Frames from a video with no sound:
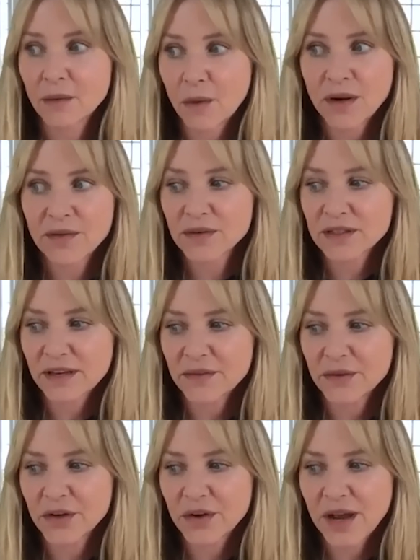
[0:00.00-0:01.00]
at whatever
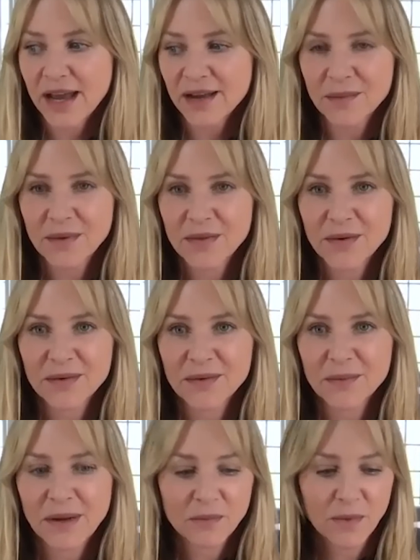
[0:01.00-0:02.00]
level you're at,
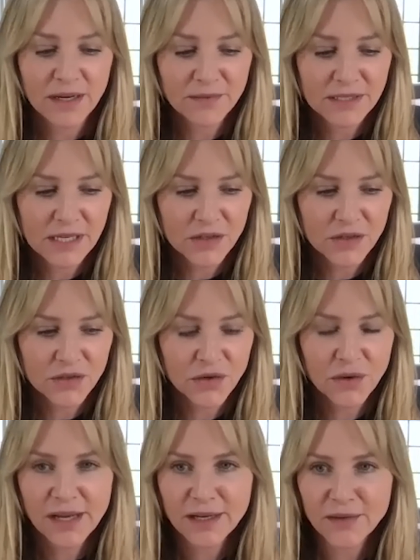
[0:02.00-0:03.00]
what invitations
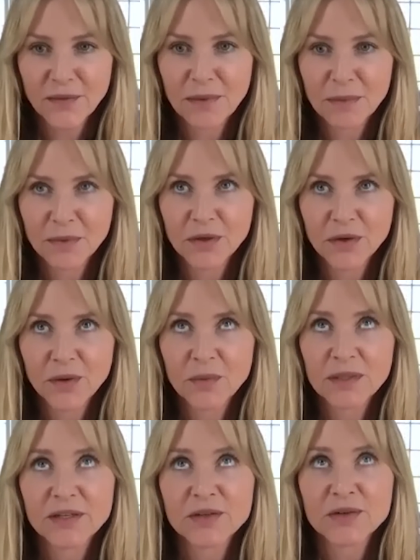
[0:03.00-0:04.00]
you're getting from people you're in
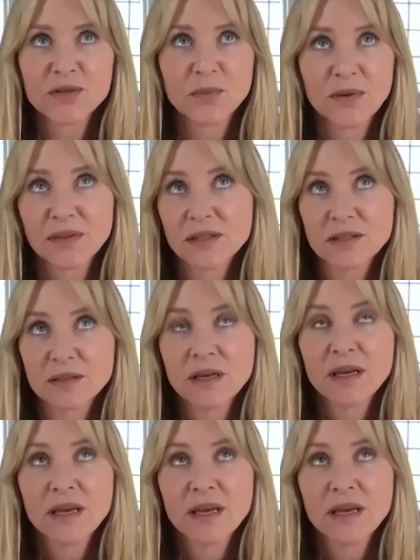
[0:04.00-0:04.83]
relationship with, it's